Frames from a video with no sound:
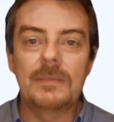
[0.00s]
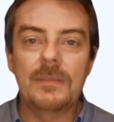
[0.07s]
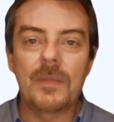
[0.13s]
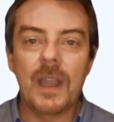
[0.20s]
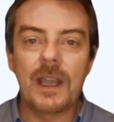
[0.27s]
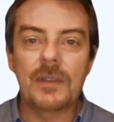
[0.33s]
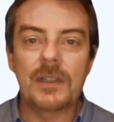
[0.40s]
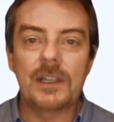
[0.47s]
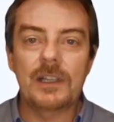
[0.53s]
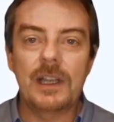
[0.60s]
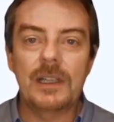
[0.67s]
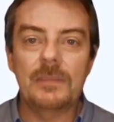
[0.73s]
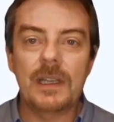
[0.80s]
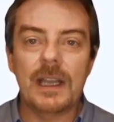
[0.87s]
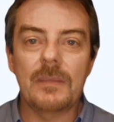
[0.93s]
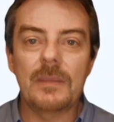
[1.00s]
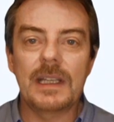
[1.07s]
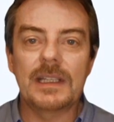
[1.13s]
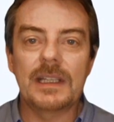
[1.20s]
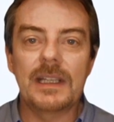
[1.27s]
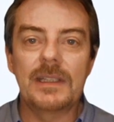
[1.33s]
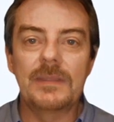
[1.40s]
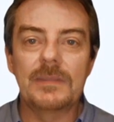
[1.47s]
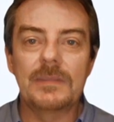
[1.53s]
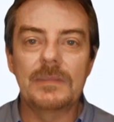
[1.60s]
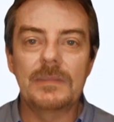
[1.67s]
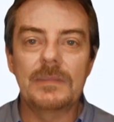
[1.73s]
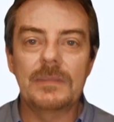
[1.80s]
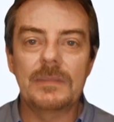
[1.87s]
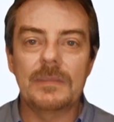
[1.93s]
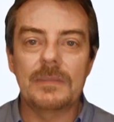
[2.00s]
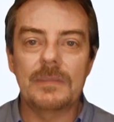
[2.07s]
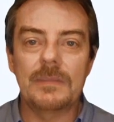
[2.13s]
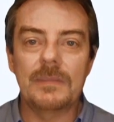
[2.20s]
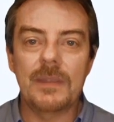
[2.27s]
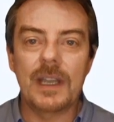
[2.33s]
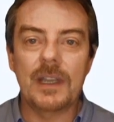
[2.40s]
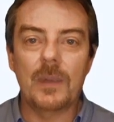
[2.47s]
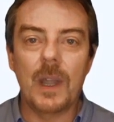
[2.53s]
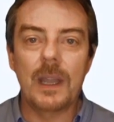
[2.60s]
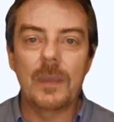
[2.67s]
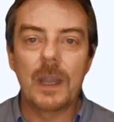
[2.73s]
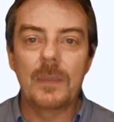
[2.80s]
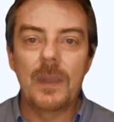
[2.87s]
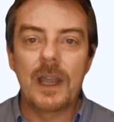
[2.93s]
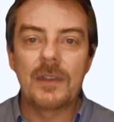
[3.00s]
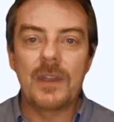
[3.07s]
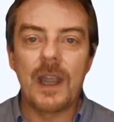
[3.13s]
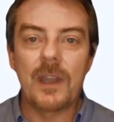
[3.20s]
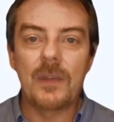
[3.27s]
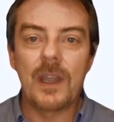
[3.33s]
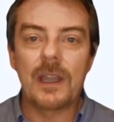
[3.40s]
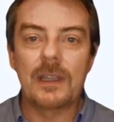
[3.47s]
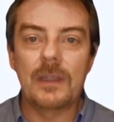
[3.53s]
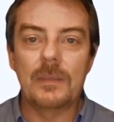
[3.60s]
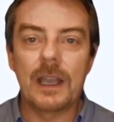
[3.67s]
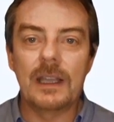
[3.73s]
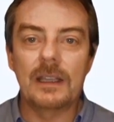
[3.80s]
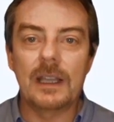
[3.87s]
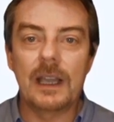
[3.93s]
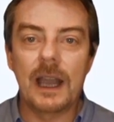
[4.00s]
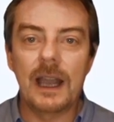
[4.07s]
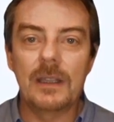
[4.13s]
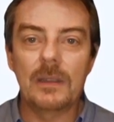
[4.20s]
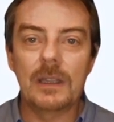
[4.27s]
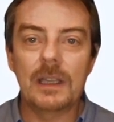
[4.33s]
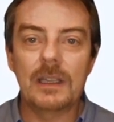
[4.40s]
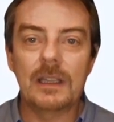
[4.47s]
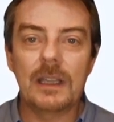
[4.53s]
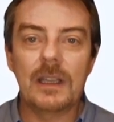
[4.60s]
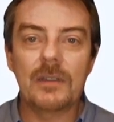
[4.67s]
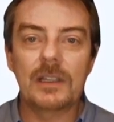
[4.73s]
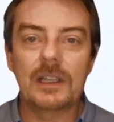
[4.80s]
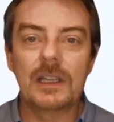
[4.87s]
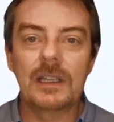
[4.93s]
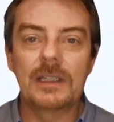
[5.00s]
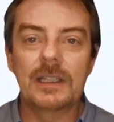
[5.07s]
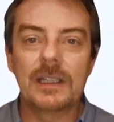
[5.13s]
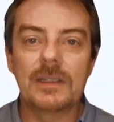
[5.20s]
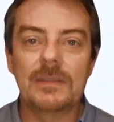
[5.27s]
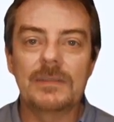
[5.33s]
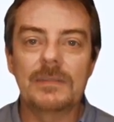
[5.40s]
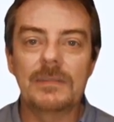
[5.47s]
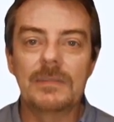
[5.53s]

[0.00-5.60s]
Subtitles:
rather than just being busy. This way we revalorize a basic capability of agility.